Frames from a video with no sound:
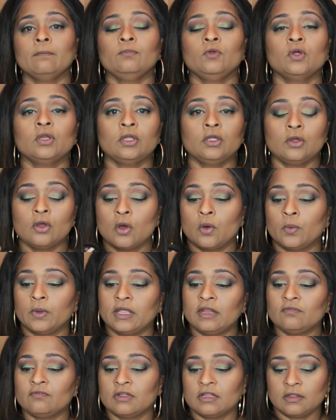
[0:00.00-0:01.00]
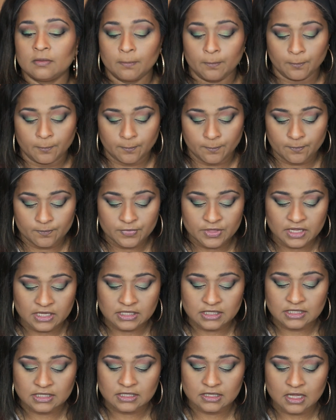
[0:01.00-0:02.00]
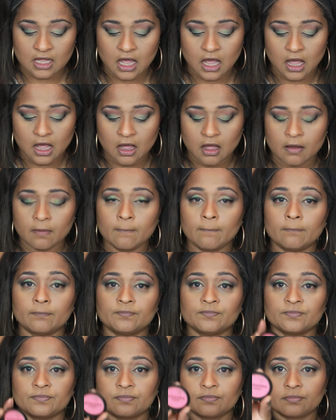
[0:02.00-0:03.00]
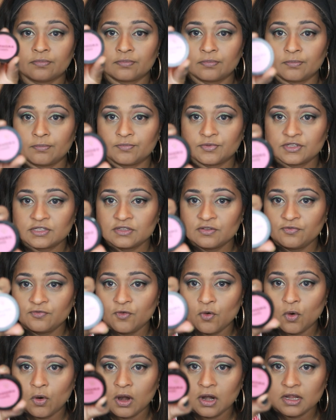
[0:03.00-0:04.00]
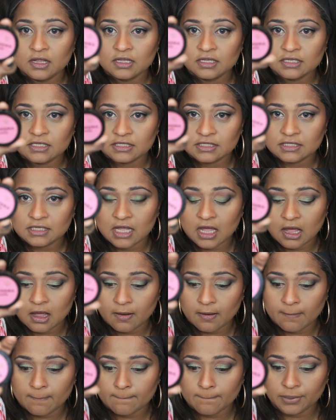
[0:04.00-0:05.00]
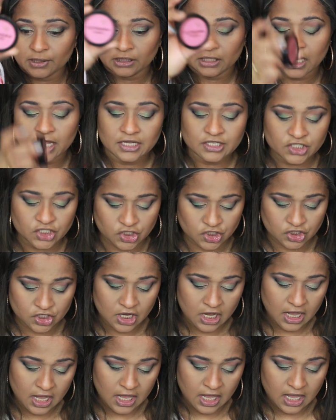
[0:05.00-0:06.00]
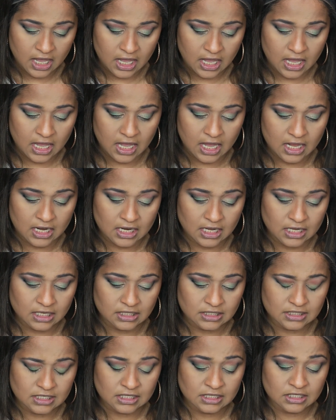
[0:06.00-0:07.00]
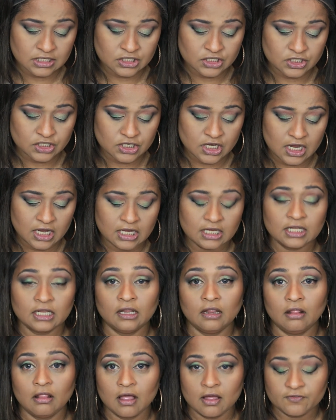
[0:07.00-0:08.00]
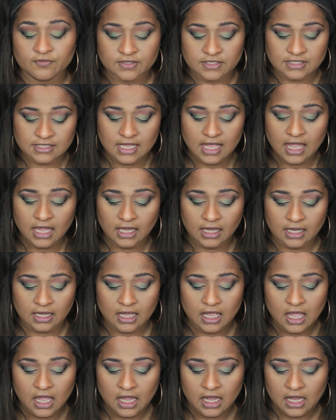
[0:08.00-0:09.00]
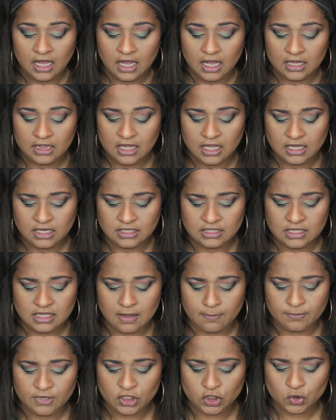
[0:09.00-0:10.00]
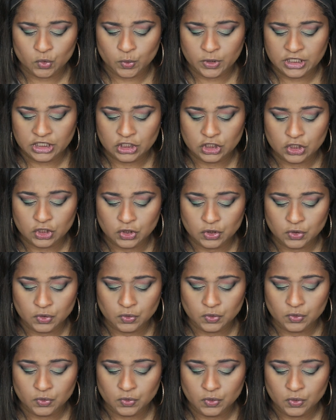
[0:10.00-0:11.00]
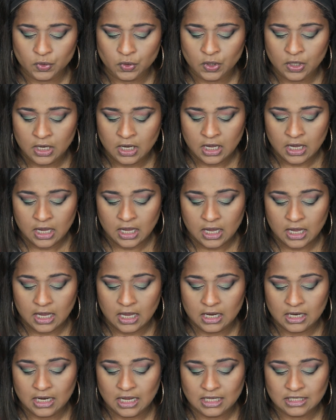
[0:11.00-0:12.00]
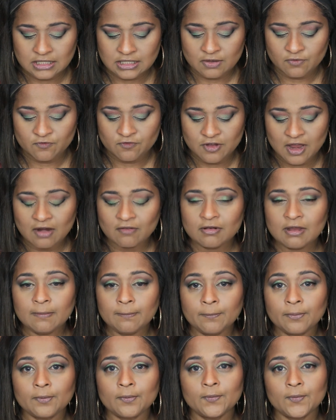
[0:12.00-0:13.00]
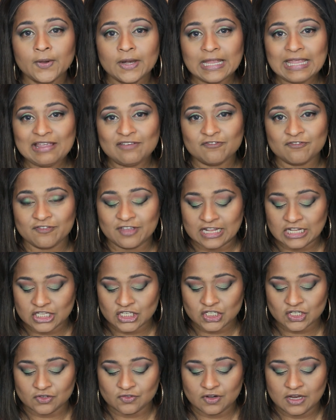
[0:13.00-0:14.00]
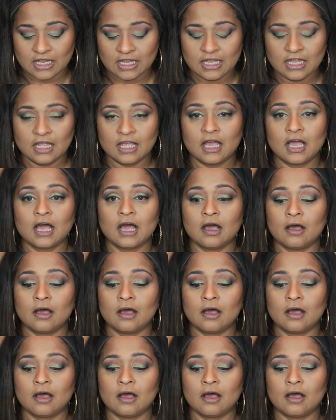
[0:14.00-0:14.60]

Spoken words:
I'm going to go in with this Sephora's blush, and it's in the shade Lovesick. I think it's number 22, and it's a very pretty wintry